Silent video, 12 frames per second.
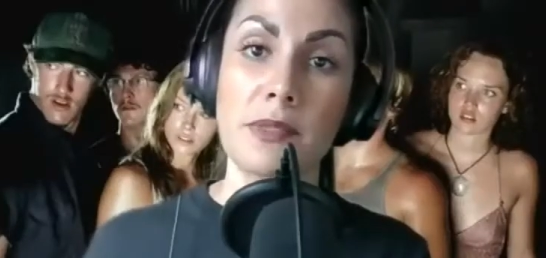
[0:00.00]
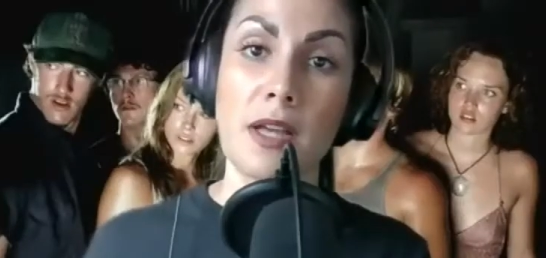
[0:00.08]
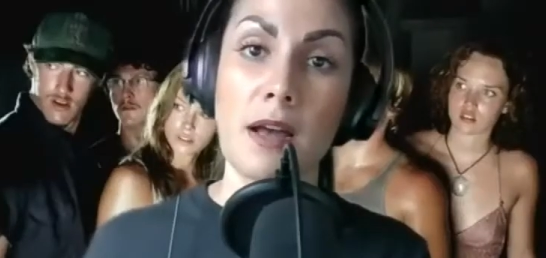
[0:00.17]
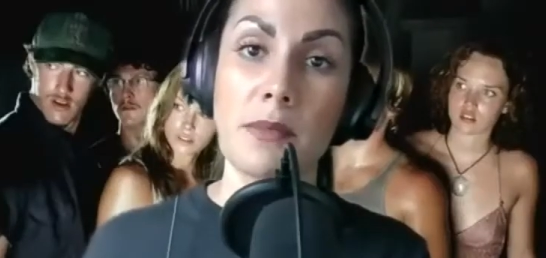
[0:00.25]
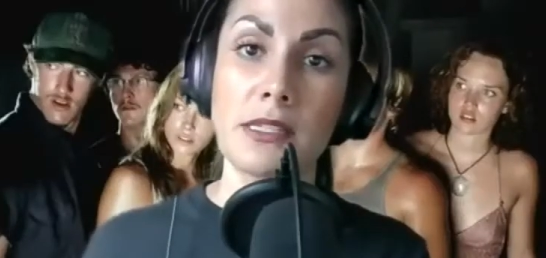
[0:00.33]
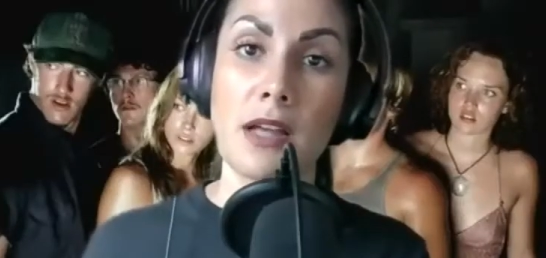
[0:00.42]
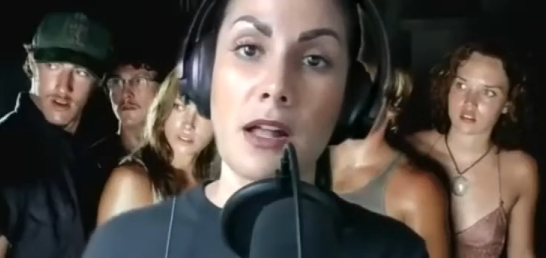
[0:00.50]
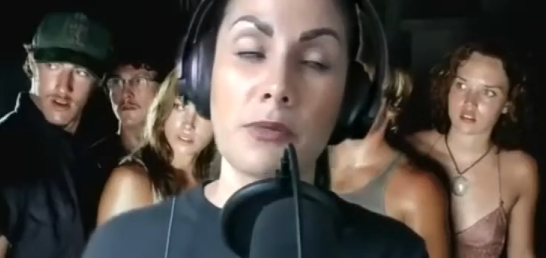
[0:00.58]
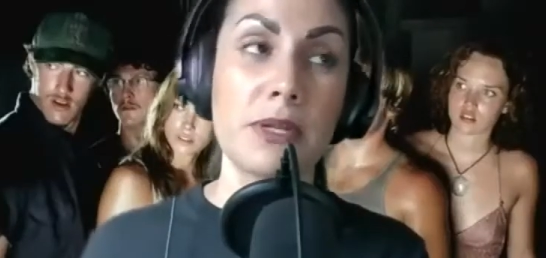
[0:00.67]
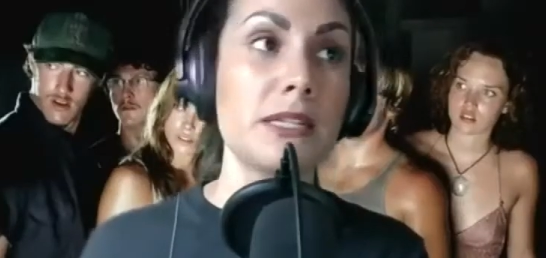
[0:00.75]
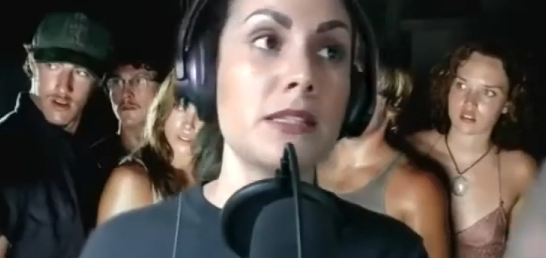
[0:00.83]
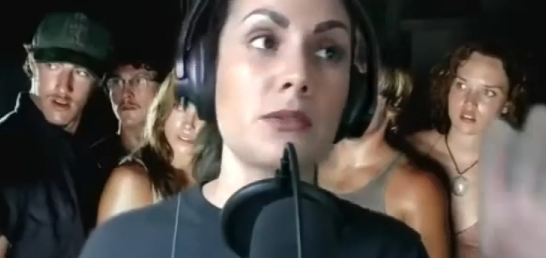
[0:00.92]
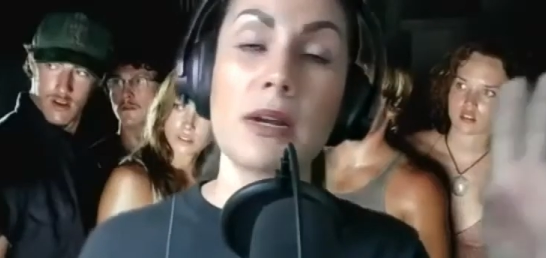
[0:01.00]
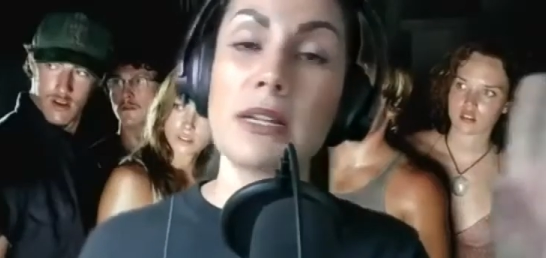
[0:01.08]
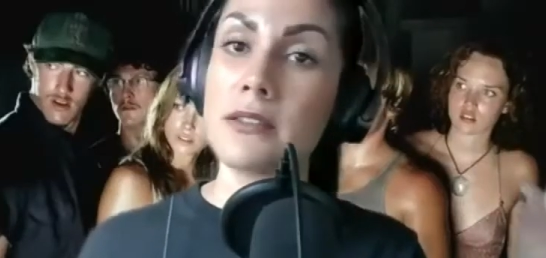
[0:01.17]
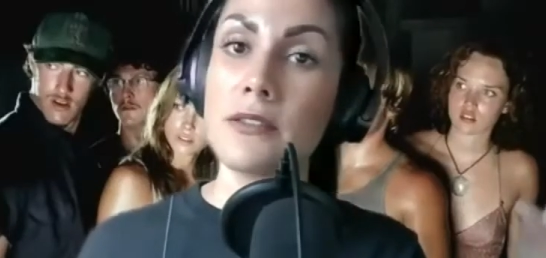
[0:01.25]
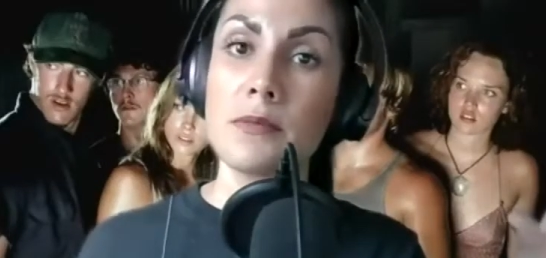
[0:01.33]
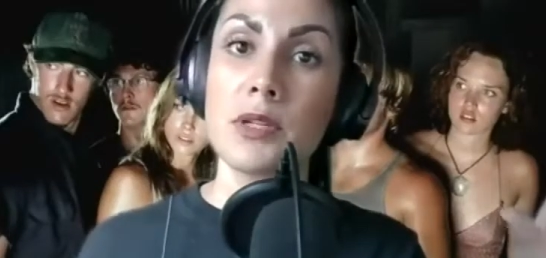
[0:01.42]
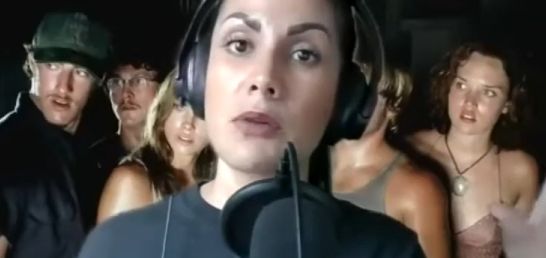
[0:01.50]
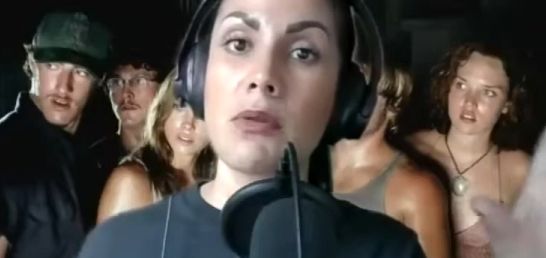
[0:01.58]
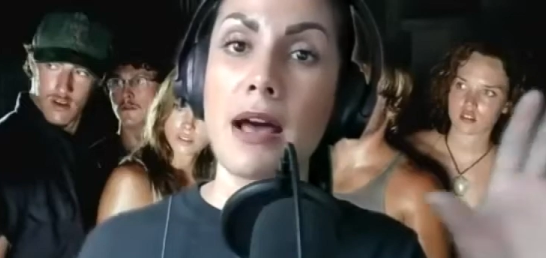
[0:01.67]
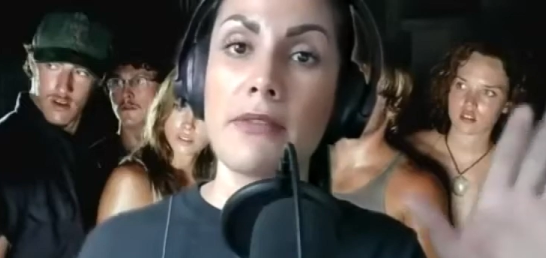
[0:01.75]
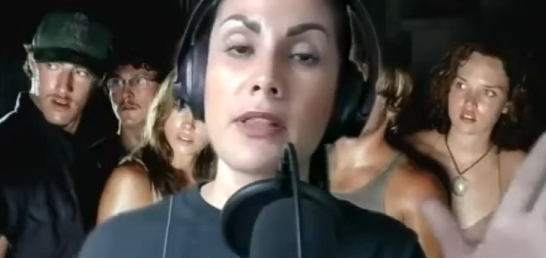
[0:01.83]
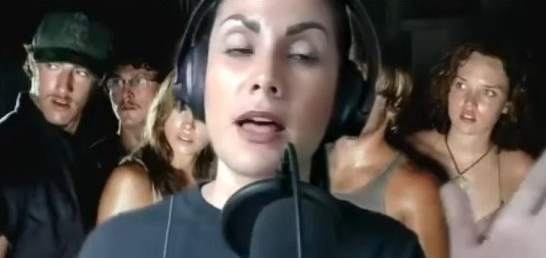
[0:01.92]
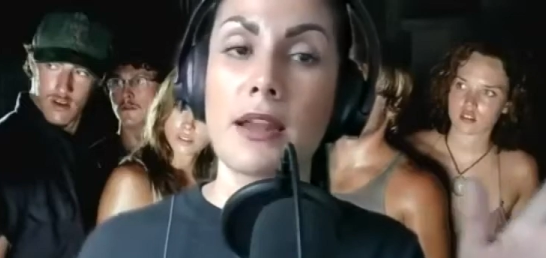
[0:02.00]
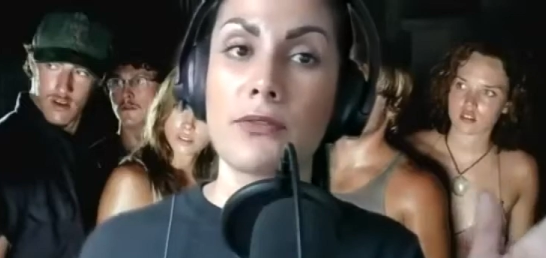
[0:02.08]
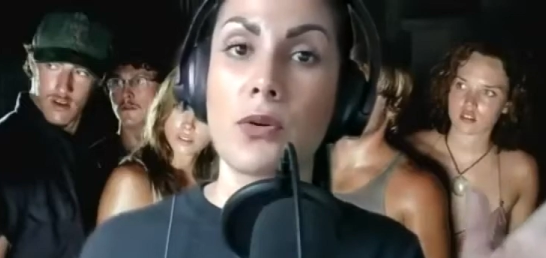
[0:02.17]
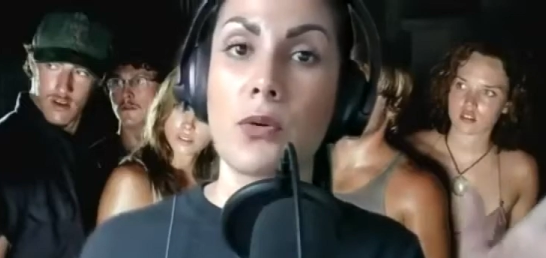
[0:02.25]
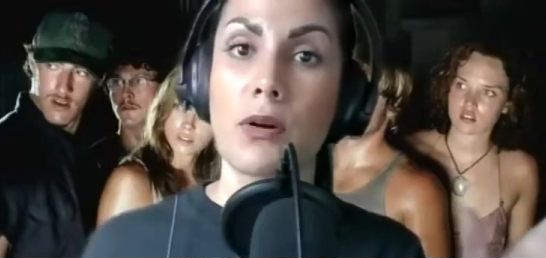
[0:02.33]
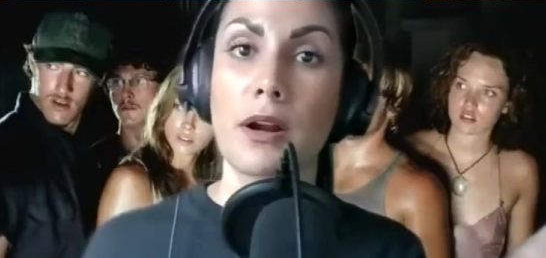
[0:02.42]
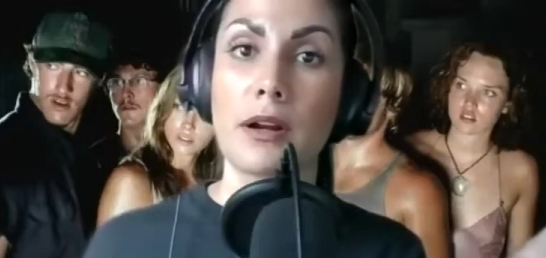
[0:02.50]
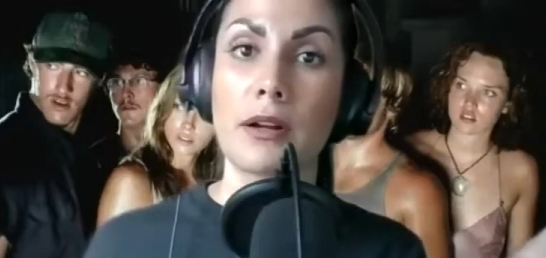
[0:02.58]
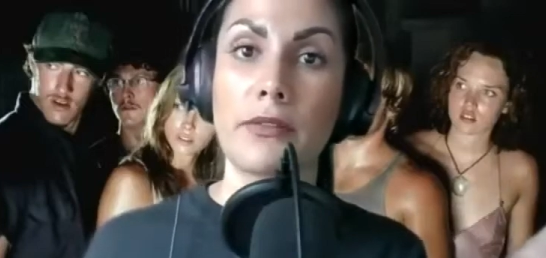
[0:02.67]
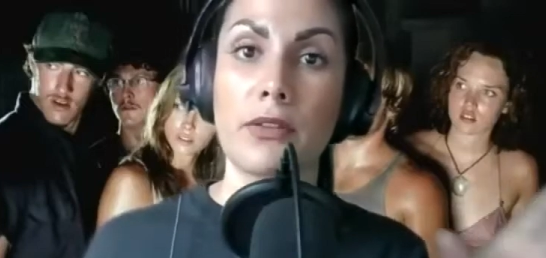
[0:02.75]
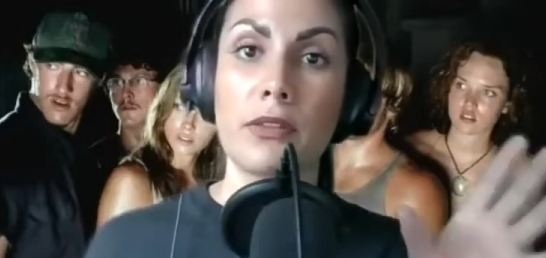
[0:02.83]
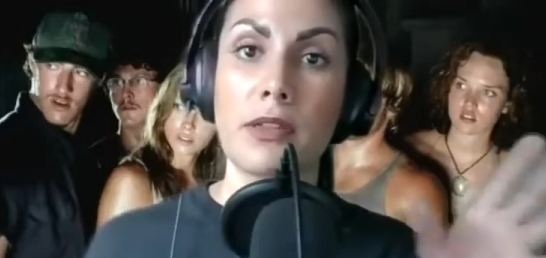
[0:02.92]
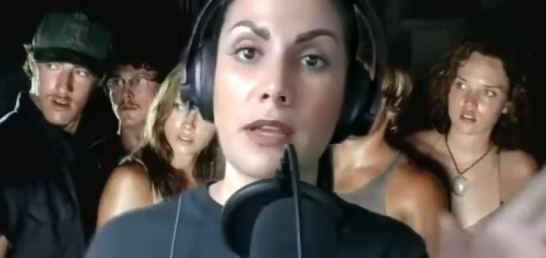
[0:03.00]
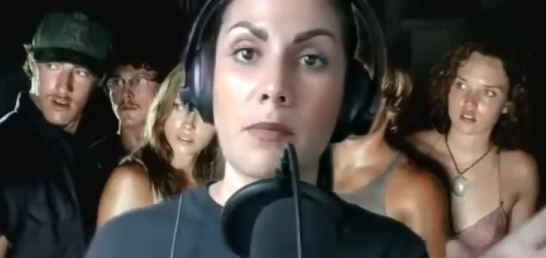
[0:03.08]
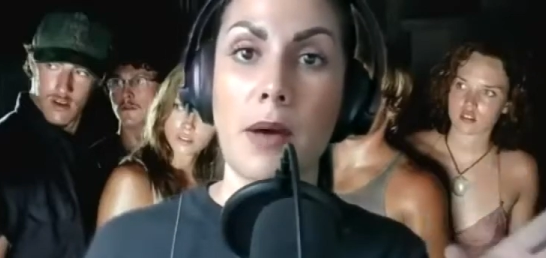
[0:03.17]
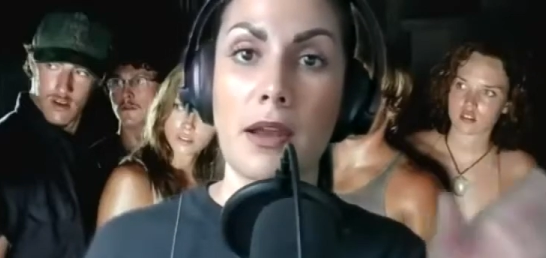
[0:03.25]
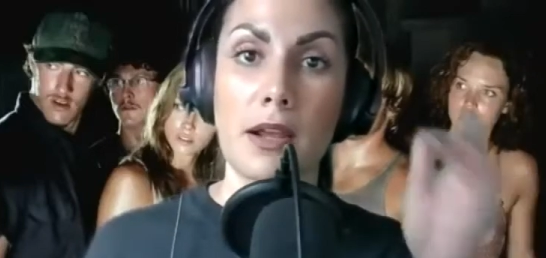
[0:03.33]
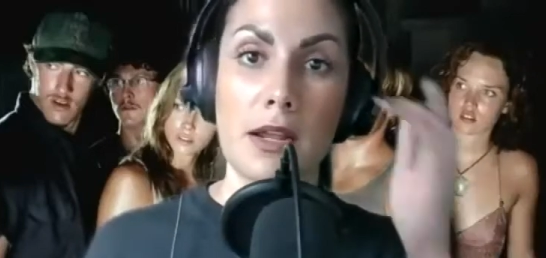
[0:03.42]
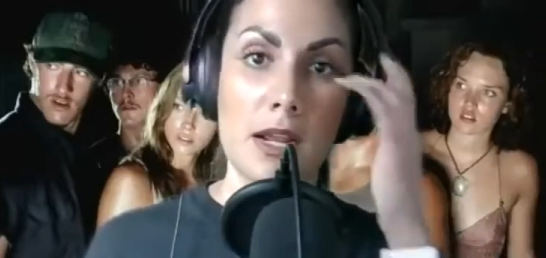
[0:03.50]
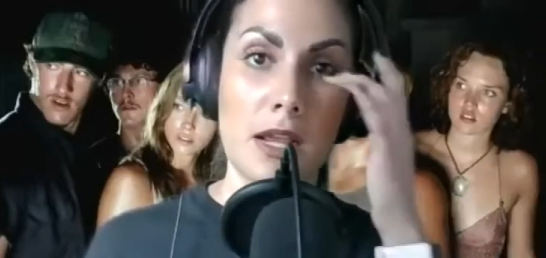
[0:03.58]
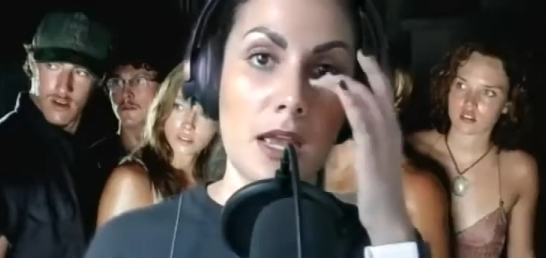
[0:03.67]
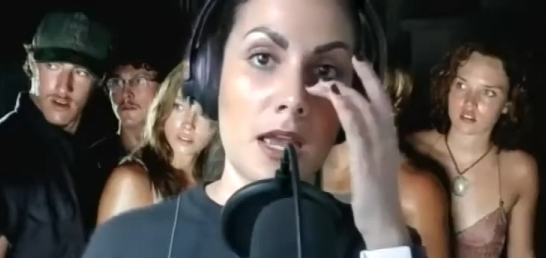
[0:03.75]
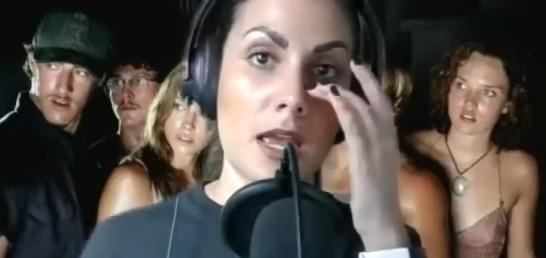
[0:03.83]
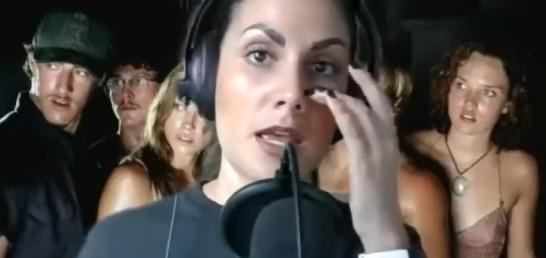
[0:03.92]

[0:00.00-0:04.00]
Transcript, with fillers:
Speaker 1: Rob Zombie's Halloween, because the rest of them don't have a lot of gore, if you think about it.